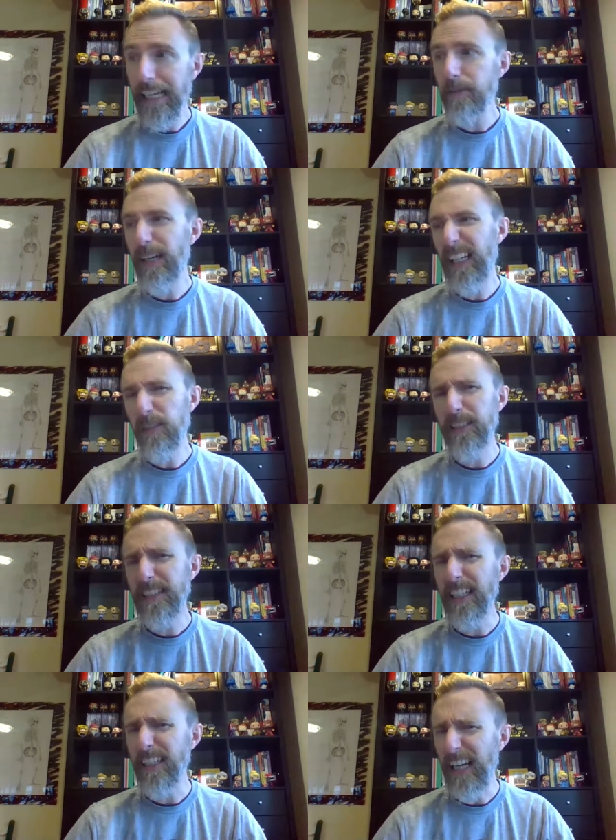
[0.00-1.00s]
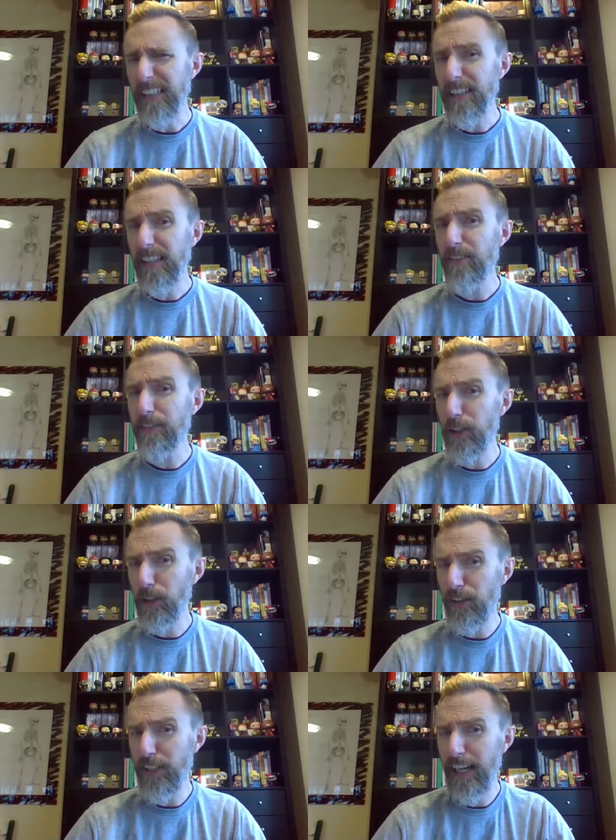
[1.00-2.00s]
Well, I wouldn't say a lot. A few
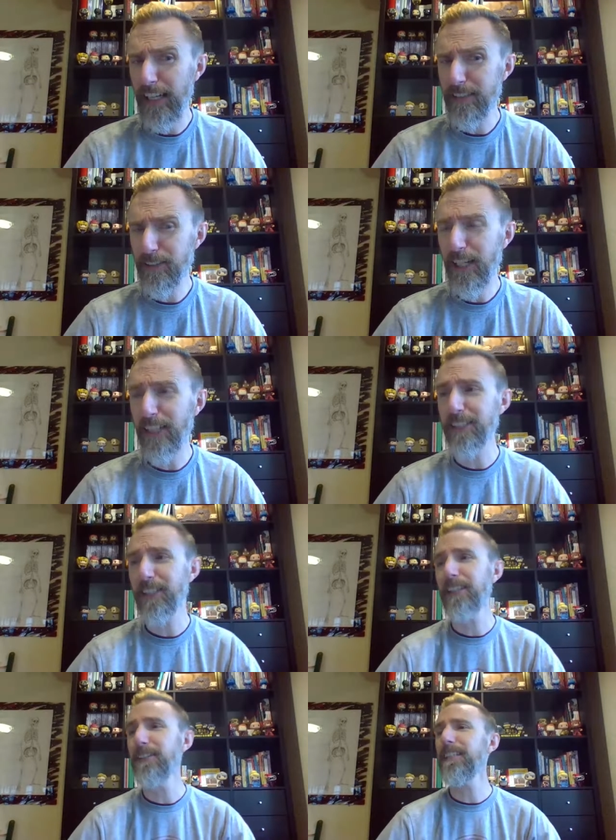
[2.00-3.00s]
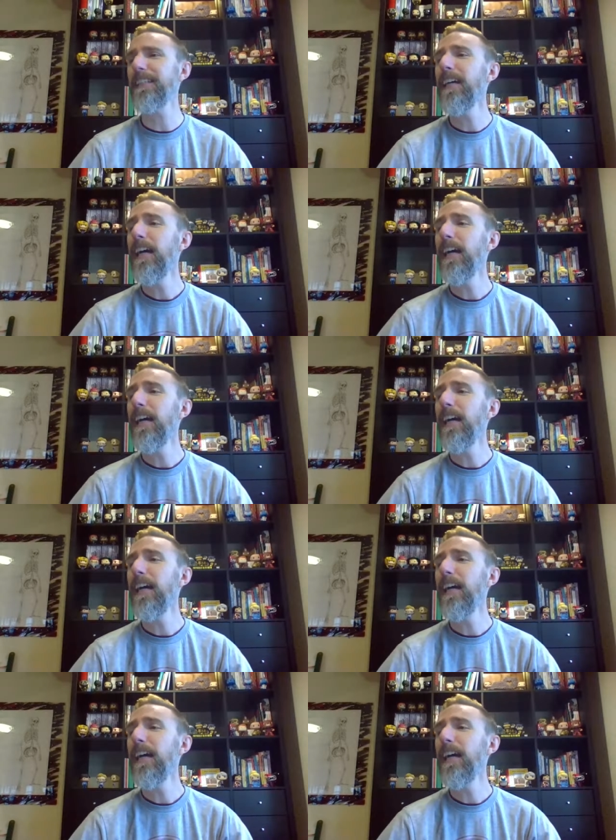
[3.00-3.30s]
of you guys have started turning those in.